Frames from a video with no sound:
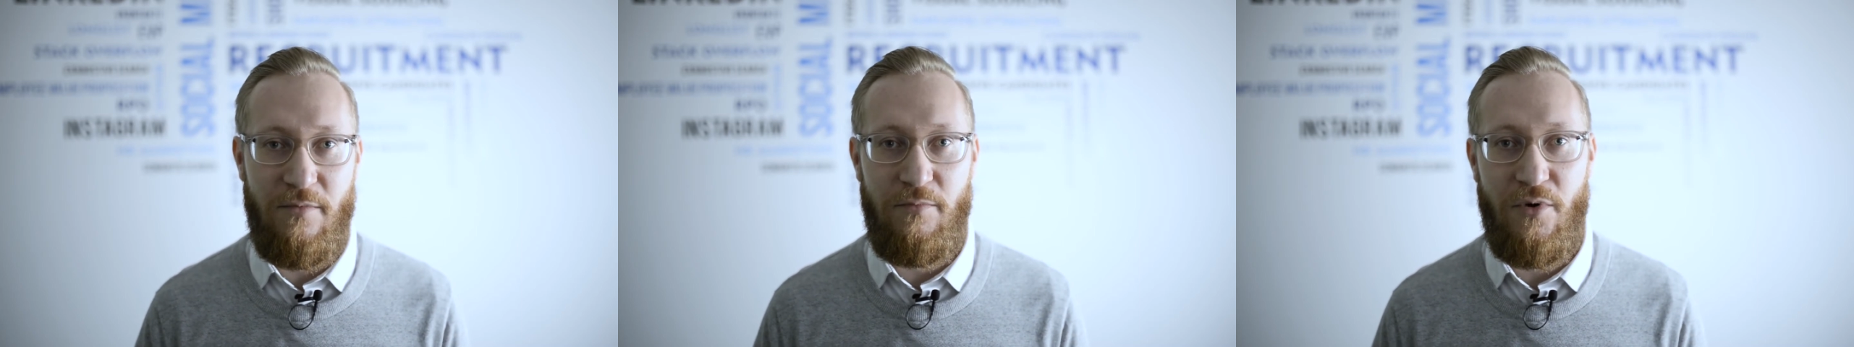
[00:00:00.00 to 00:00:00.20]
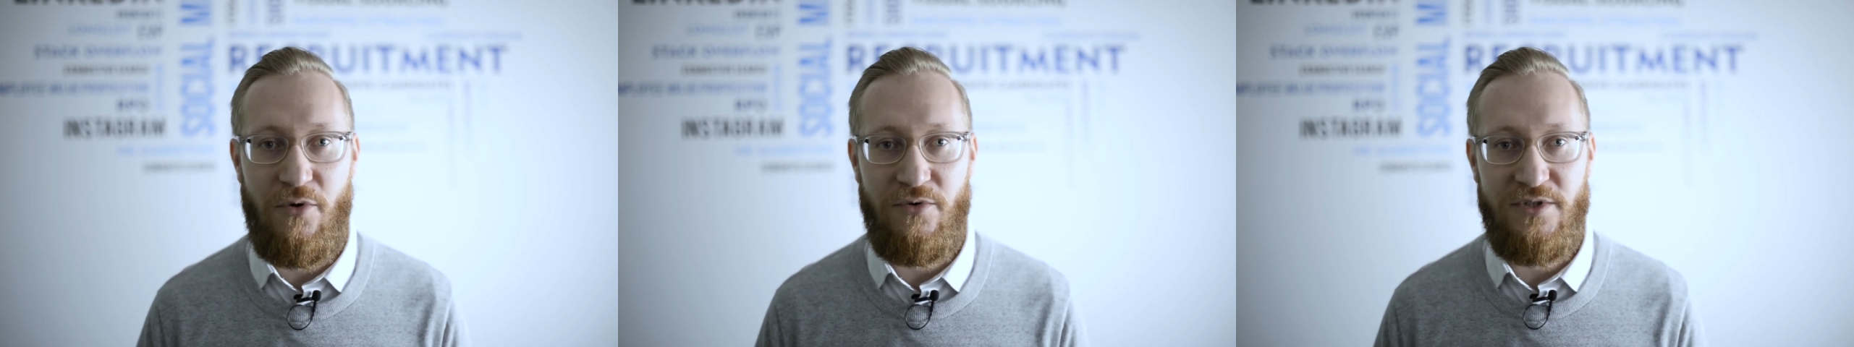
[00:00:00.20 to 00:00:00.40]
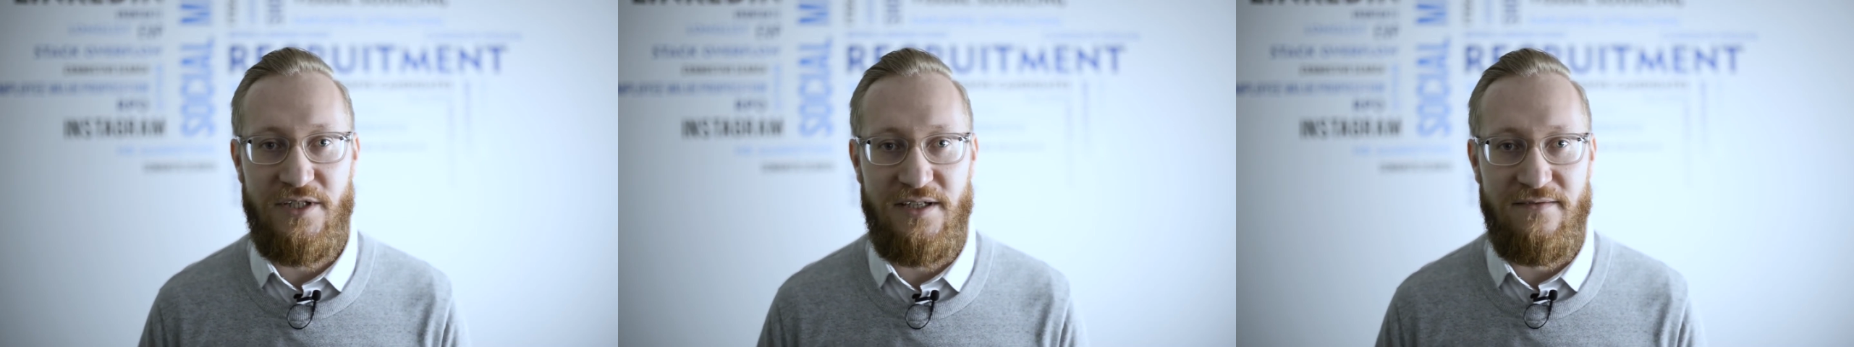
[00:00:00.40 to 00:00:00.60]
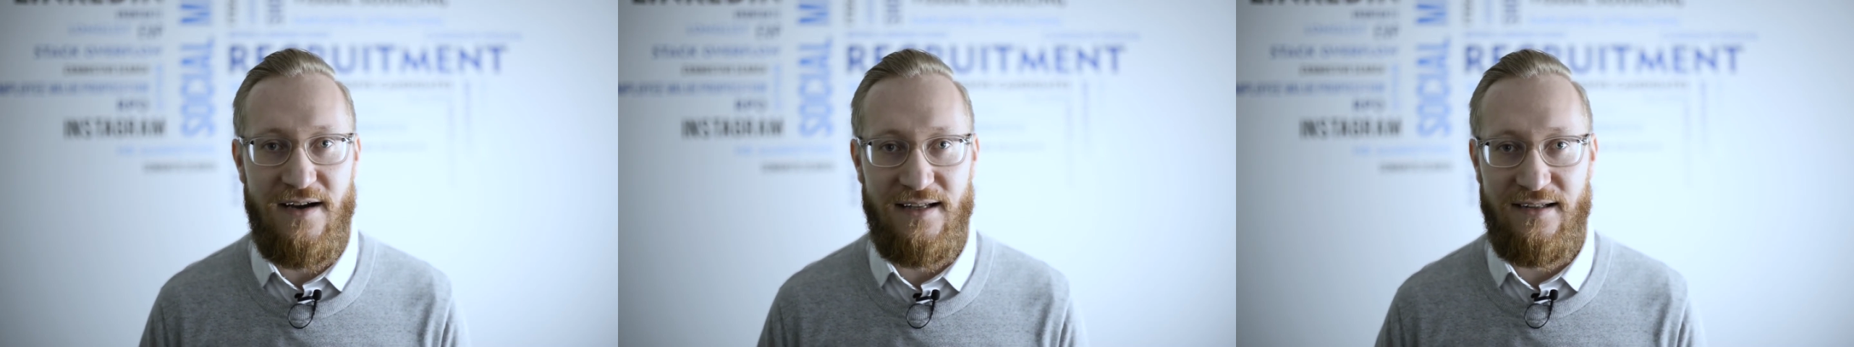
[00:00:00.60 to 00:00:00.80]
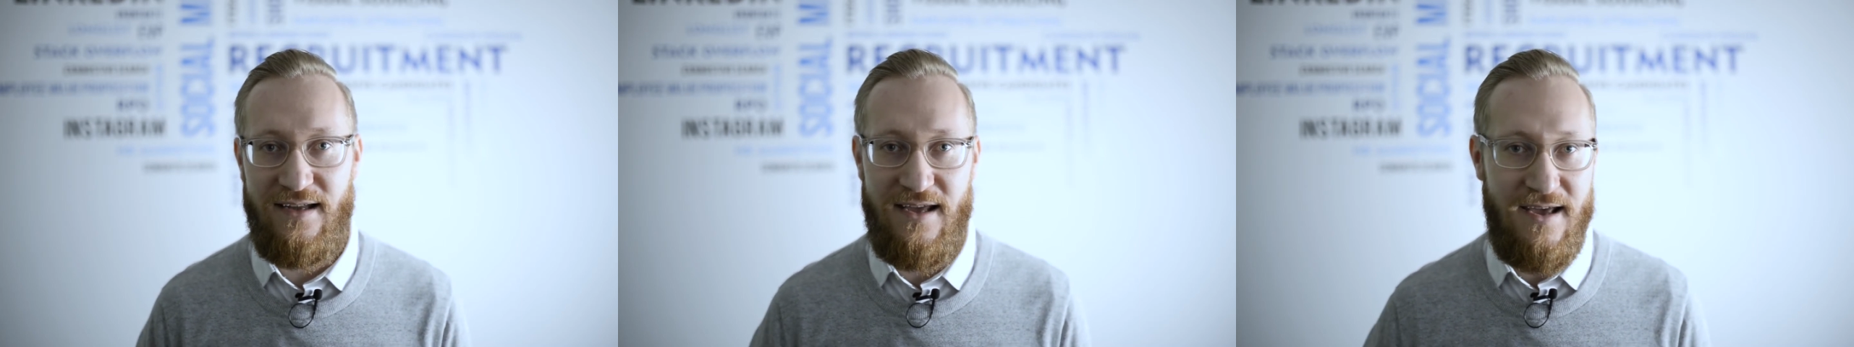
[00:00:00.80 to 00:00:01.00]

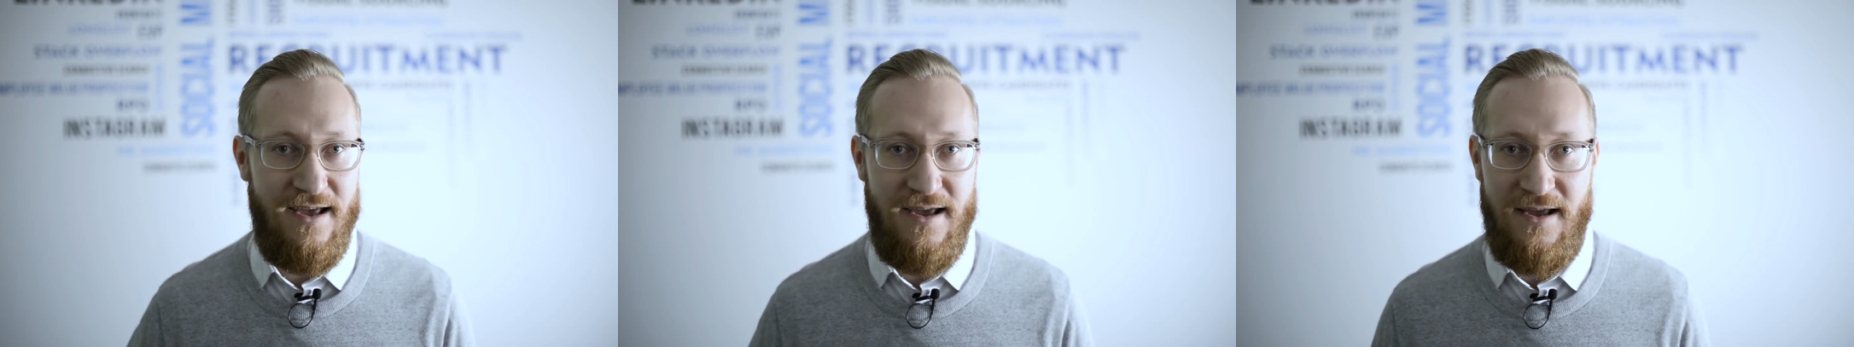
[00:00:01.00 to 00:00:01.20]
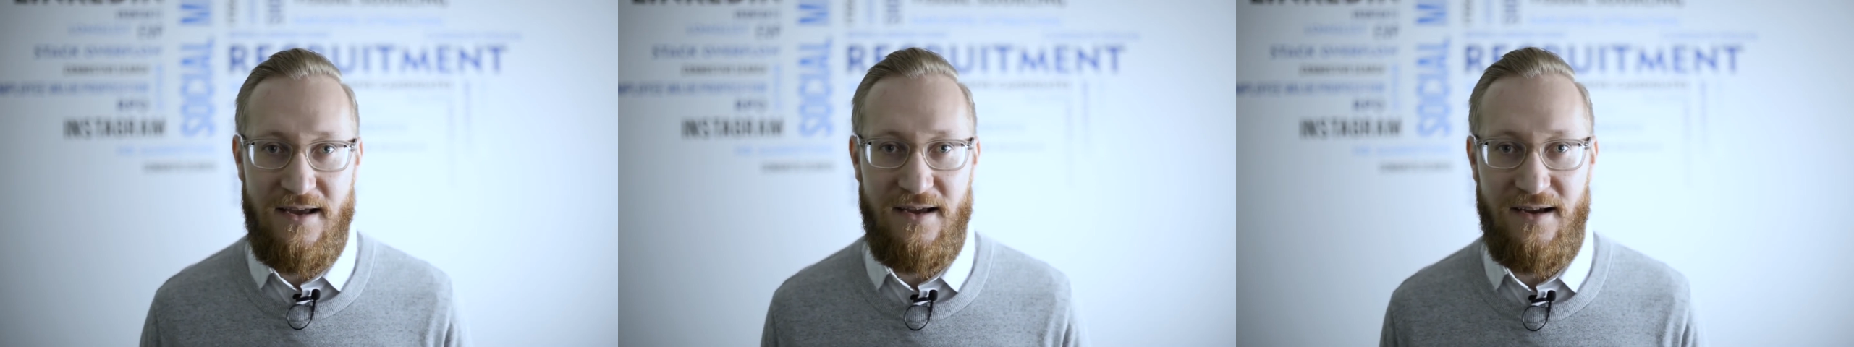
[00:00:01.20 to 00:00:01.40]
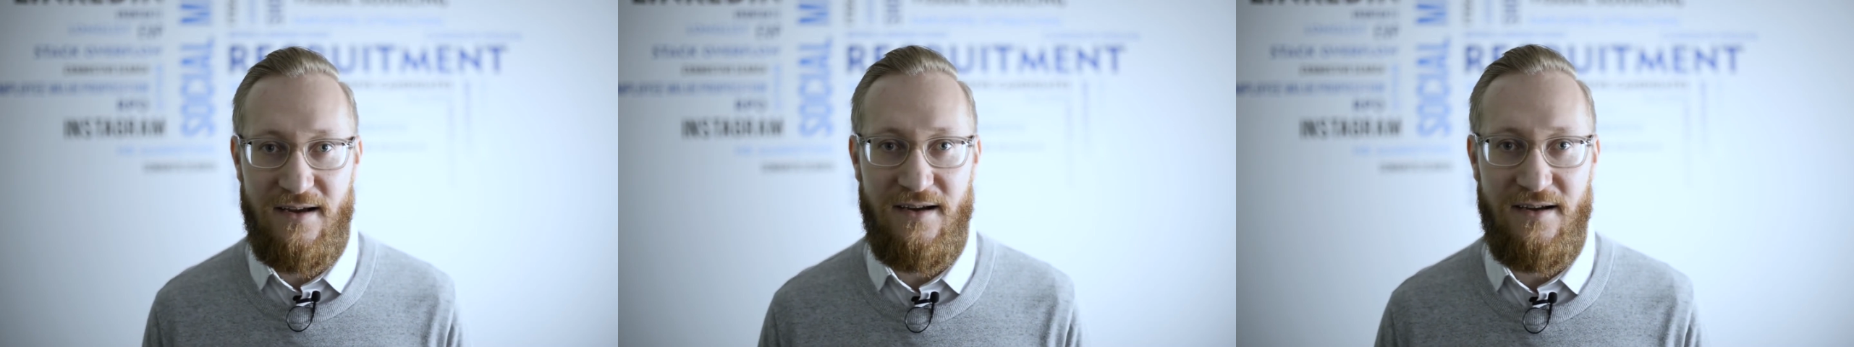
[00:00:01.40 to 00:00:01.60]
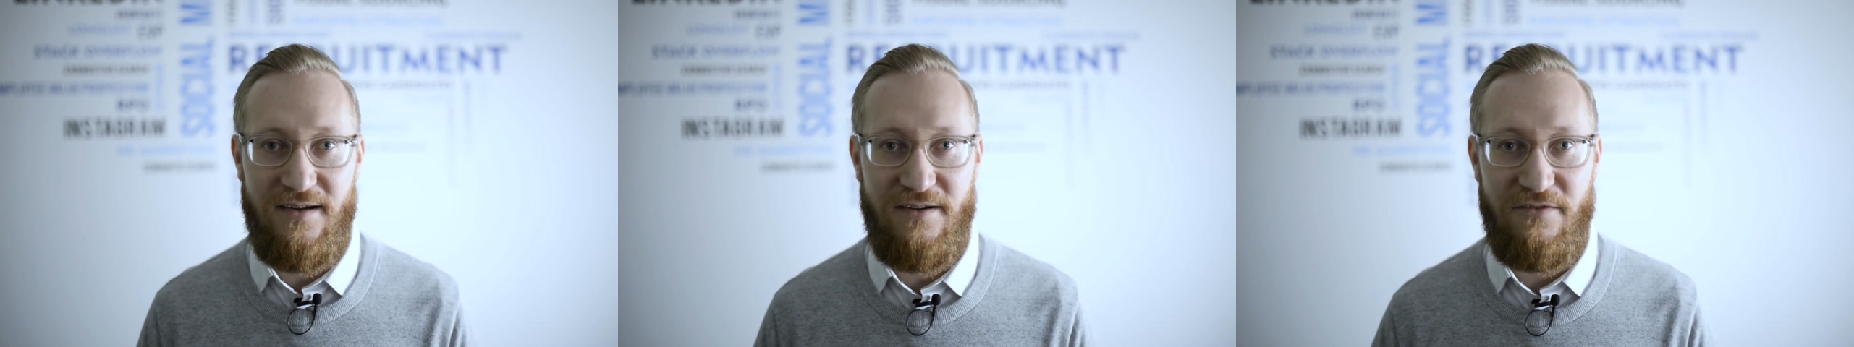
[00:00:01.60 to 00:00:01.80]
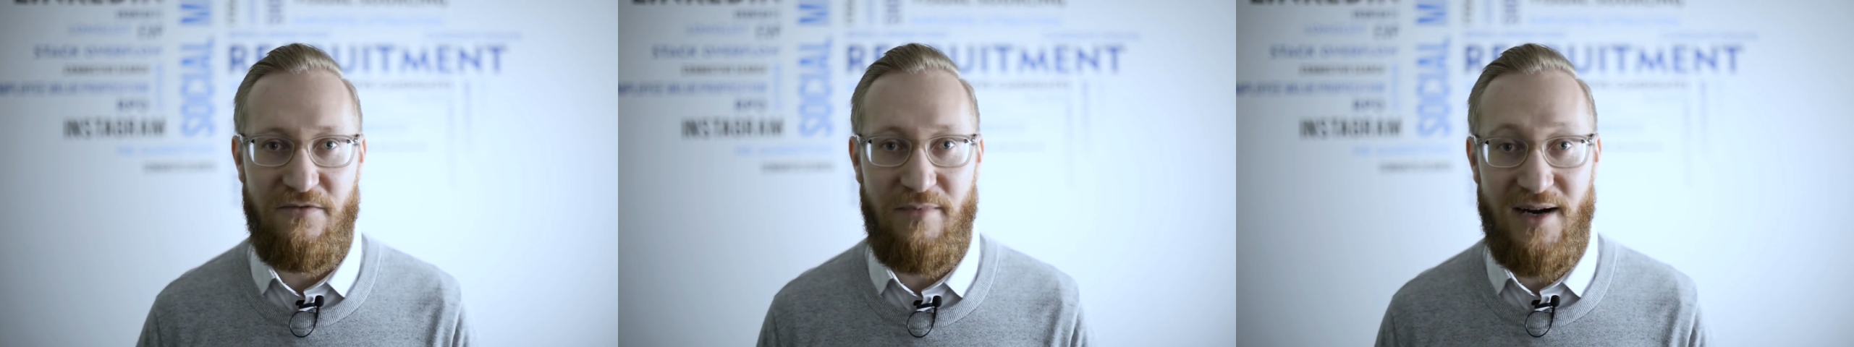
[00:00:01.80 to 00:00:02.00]
používat
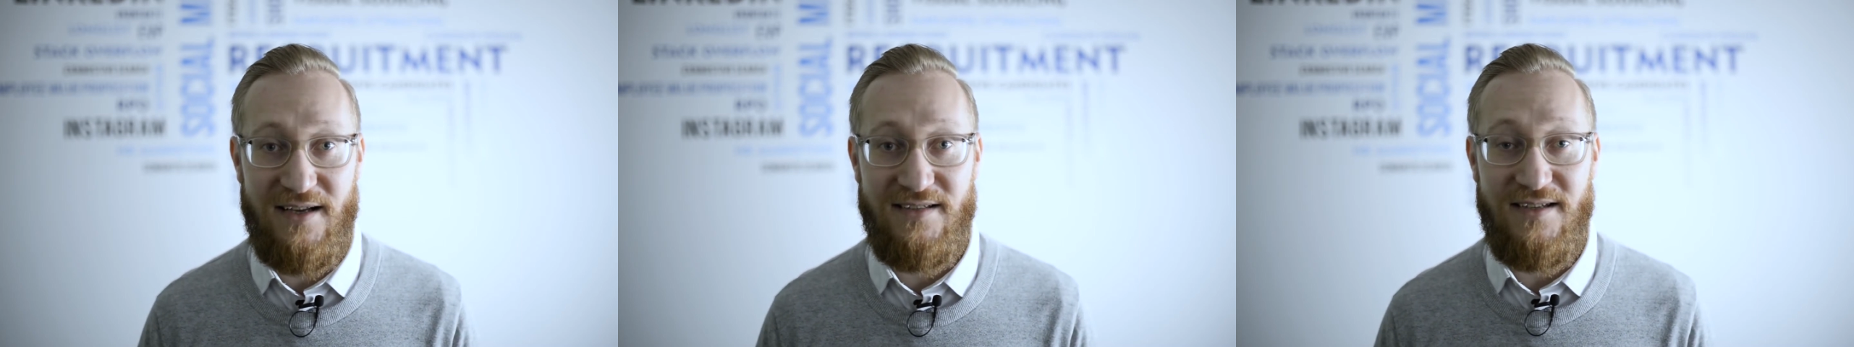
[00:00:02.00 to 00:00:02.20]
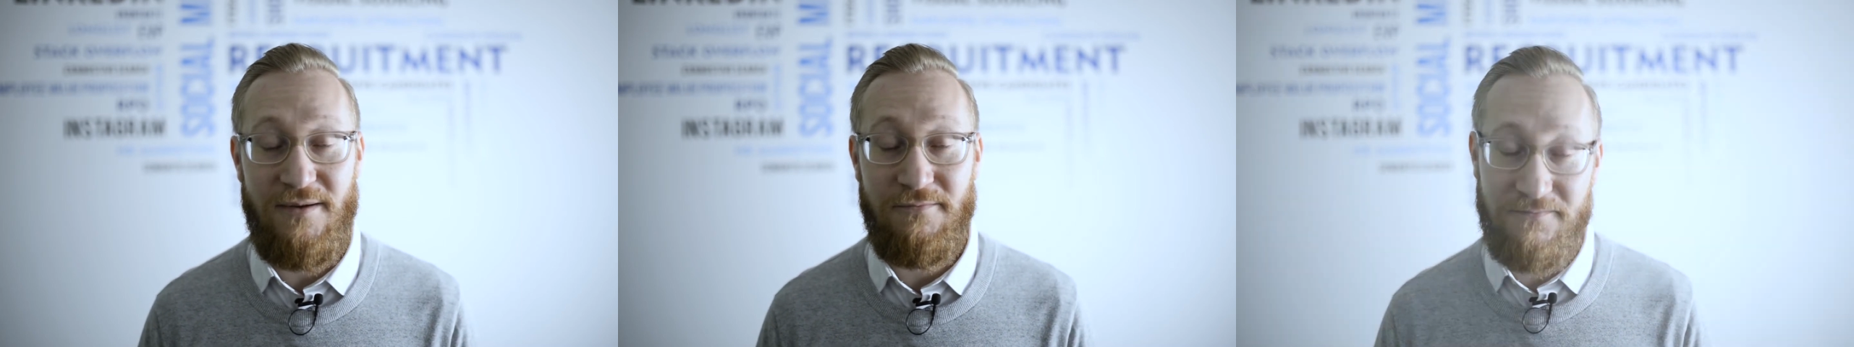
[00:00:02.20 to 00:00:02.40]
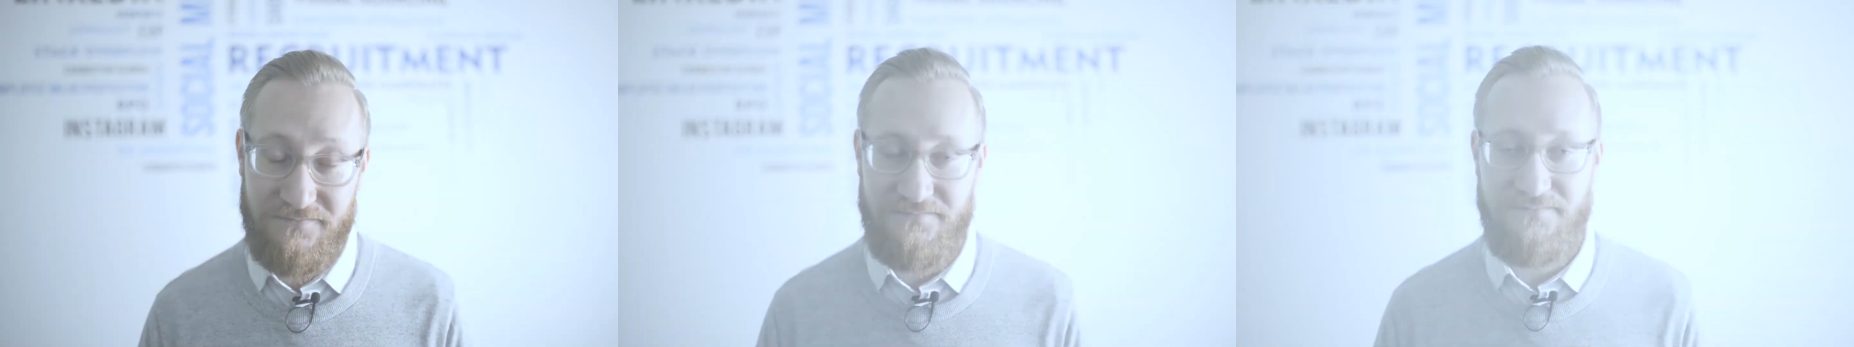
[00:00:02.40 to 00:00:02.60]
v praxi.